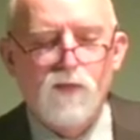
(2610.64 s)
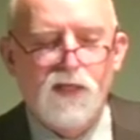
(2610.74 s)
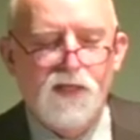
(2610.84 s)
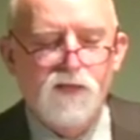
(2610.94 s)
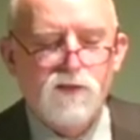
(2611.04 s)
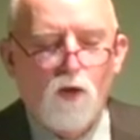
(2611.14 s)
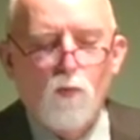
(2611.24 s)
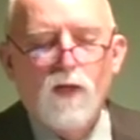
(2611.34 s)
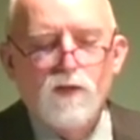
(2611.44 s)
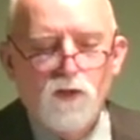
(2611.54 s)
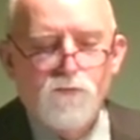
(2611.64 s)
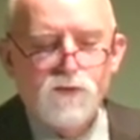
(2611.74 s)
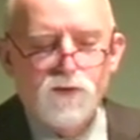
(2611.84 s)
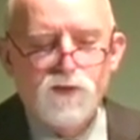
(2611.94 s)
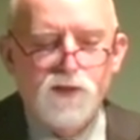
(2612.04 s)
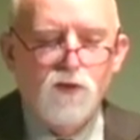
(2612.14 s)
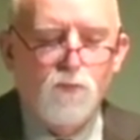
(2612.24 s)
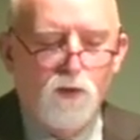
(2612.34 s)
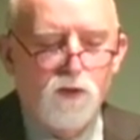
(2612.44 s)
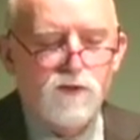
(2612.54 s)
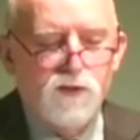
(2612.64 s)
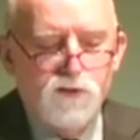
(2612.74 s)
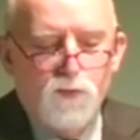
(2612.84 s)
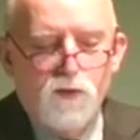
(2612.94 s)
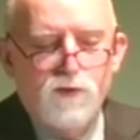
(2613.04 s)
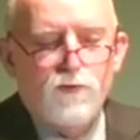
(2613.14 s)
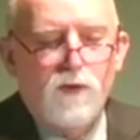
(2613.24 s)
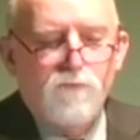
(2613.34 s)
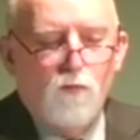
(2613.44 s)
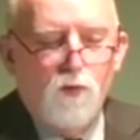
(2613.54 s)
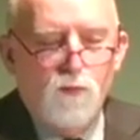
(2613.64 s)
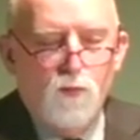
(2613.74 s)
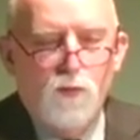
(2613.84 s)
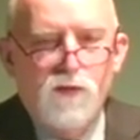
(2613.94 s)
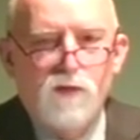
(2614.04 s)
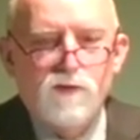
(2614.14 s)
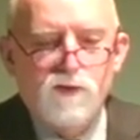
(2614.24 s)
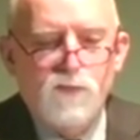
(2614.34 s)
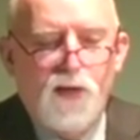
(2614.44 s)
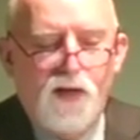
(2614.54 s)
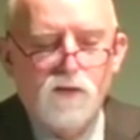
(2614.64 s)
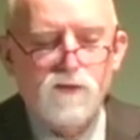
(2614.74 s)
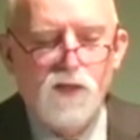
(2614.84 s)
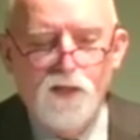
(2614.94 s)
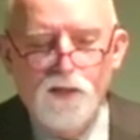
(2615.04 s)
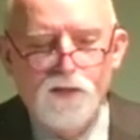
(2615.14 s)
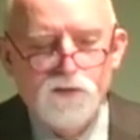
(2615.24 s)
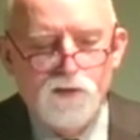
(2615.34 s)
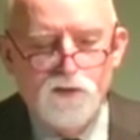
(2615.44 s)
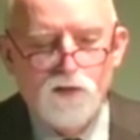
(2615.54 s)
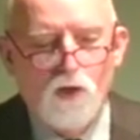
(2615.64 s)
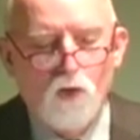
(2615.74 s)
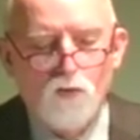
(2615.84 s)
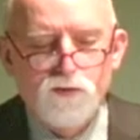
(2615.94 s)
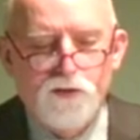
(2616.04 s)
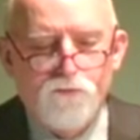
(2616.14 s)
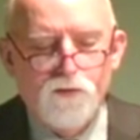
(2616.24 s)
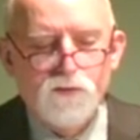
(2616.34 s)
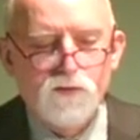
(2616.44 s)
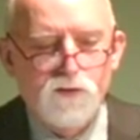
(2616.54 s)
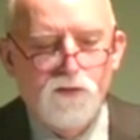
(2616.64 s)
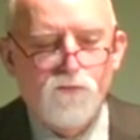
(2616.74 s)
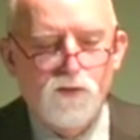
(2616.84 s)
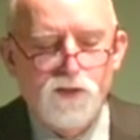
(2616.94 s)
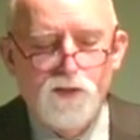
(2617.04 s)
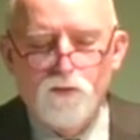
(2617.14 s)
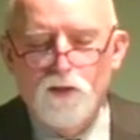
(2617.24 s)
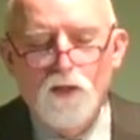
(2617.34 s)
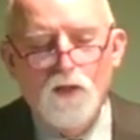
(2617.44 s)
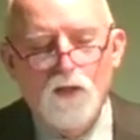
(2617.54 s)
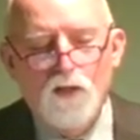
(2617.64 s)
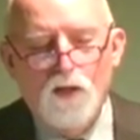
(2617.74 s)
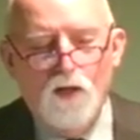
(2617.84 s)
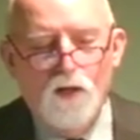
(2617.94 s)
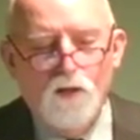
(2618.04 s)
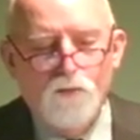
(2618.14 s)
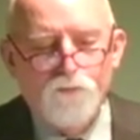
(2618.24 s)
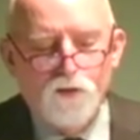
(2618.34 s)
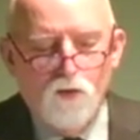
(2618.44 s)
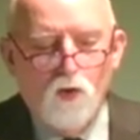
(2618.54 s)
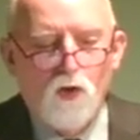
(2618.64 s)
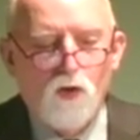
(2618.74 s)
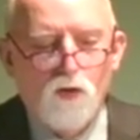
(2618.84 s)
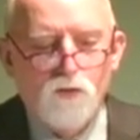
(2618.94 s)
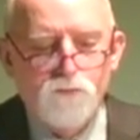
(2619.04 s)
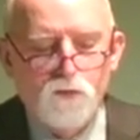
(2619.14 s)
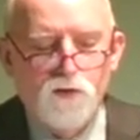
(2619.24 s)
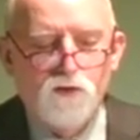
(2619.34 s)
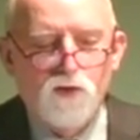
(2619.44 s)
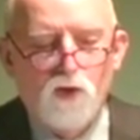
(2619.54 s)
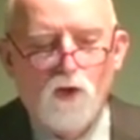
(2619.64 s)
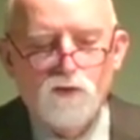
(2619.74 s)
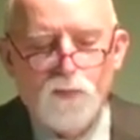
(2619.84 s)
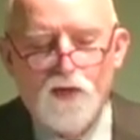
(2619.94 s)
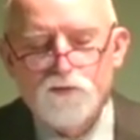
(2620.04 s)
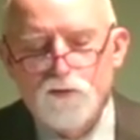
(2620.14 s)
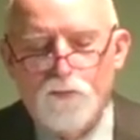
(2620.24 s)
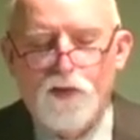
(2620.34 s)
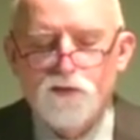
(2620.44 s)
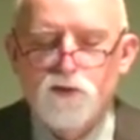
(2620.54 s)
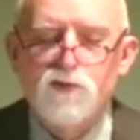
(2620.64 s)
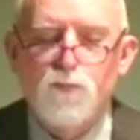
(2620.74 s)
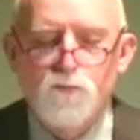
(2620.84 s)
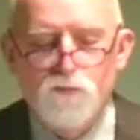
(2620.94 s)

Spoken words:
it's all well and good if it's a single person, it's pretty straightforward, but when there's a spouse, it's a whole different deal. The law, and they're called the